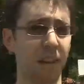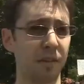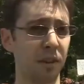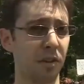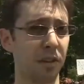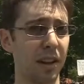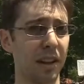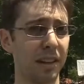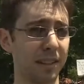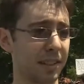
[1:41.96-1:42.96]
even though
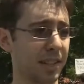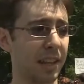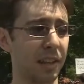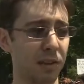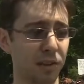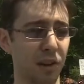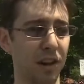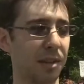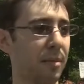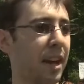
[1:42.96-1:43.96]
they say that there's
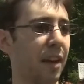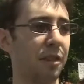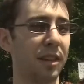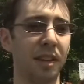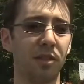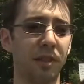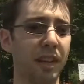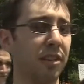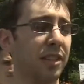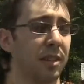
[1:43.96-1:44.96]
laws that make everything they
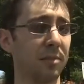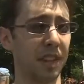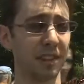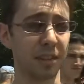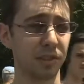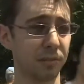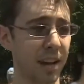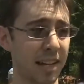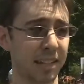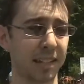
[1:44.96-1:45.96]
do legal, it seems like legal
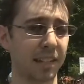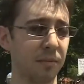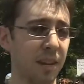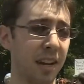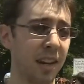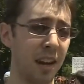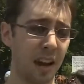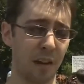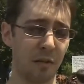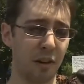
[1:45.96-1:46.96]
gymnastics to me.
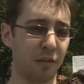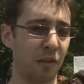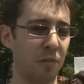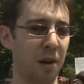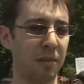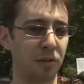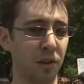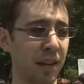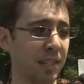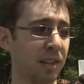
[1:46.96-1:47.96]
I voted for Obama
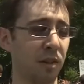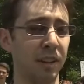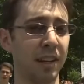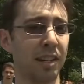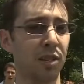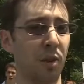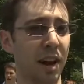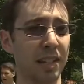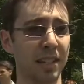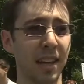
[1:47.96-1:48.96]
twice, I donated
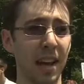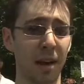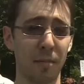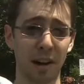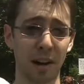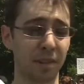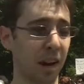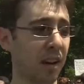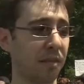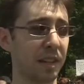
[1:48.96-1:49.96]
twice, but
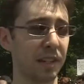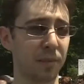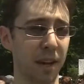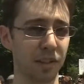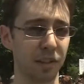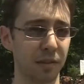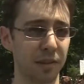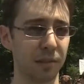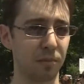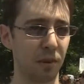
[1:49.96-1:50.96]
I'm tired of the expansion
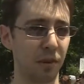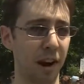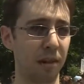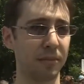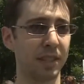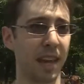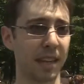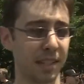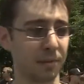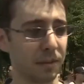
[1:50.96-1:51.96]
of these programs
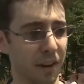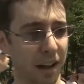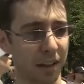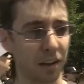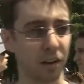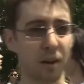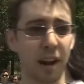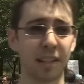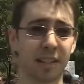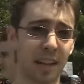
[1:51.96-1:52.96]
that seem to violate our
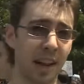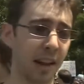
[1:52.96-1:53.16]
rights